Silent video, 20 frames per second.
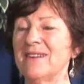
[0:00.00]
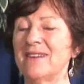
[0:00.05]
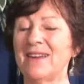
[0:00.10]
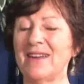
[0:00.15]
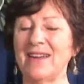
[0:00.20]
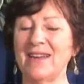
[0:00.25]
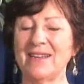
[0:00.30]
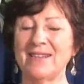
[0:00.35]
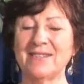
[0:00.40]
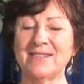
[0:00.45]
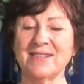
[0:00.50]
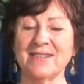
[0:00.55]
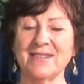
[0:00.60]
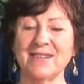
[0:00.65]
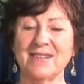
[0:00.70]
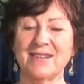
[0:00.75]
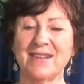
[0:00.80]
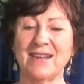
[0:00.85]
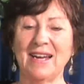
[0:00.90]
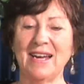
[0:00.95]
And
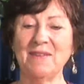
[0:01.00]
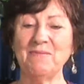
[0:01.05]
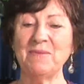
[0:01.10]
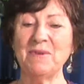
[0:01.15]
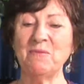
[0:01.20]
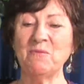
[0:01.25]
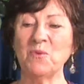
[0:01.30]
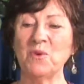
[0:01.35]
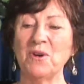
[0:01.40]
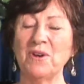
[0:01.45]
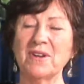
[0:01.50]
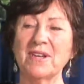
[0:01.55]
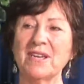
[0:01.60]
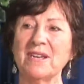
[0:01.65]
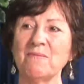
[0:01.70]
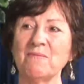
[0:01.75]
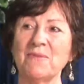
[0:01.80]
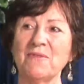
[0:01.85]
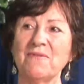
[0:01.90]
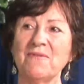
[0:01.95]
I've been
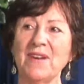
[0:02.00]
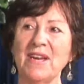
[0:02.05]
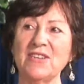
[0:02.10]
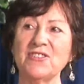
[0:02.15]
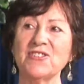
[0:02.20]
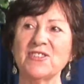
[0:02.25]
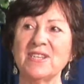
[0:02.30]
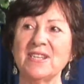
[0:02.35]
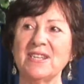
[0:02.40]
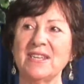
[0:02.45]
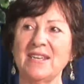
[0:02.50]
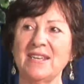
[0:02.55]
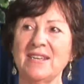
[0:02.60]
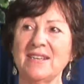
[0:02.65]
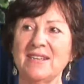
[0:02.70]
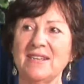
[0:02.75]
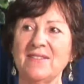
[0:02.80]
working professionally